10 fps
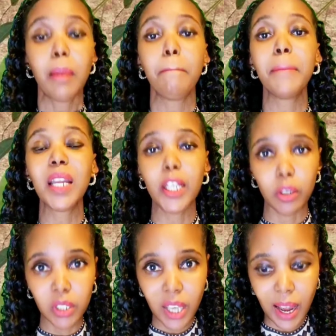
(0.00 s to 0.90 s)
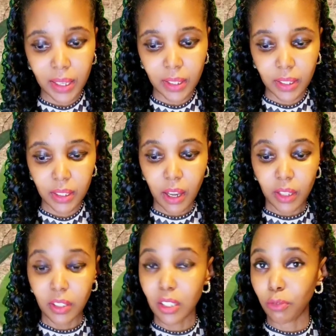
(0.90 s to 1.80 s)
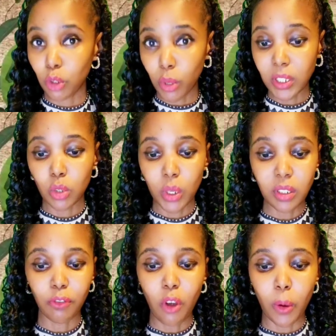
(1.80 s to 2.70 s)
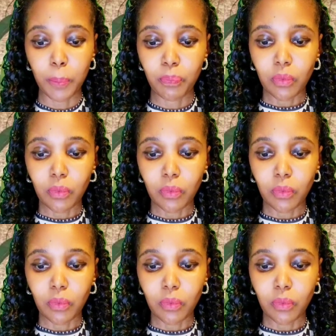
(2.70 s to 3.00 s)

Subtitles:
million tons. This is for 2024.